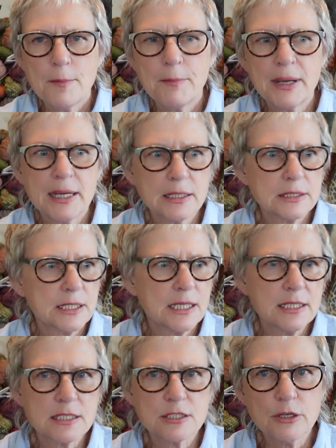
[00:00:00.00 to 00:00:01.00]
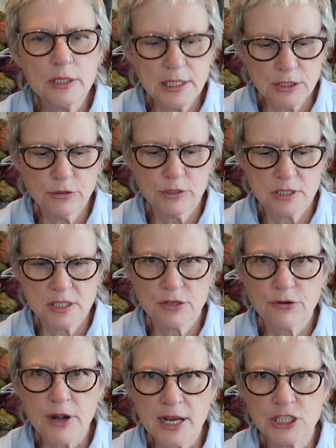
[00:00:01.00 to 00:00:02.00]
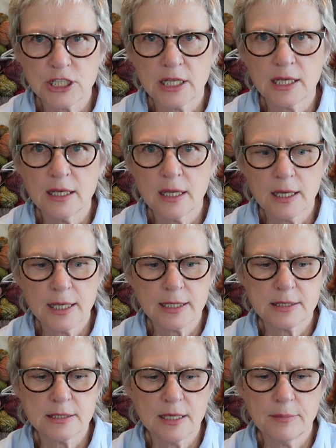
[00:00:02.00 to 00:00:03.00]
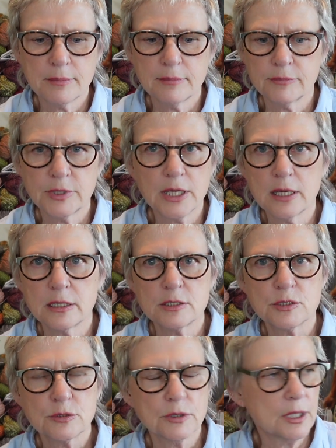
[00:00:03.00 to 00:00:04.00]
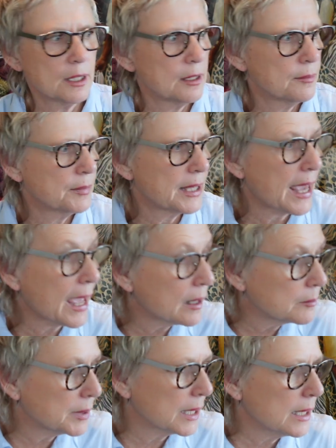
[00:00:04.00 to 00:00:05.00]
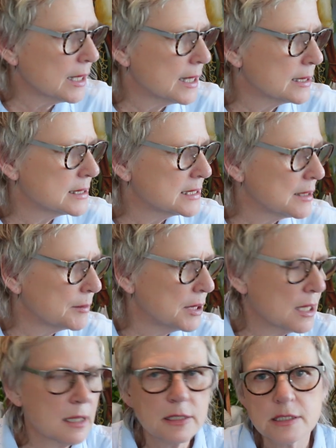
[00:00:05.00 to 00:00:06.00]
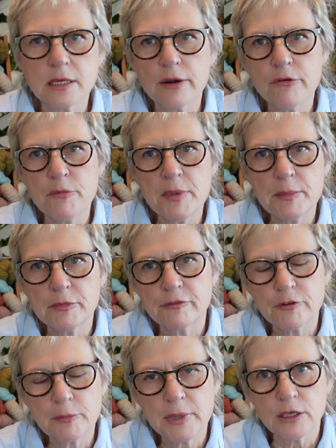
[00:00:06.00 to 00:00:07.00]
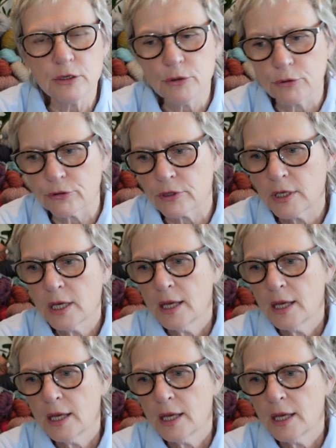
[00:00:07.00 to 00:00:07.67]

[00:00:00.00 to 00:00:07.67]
but it's certainly not scratchy like some yarns can be, and some yarns that I remember from my youth.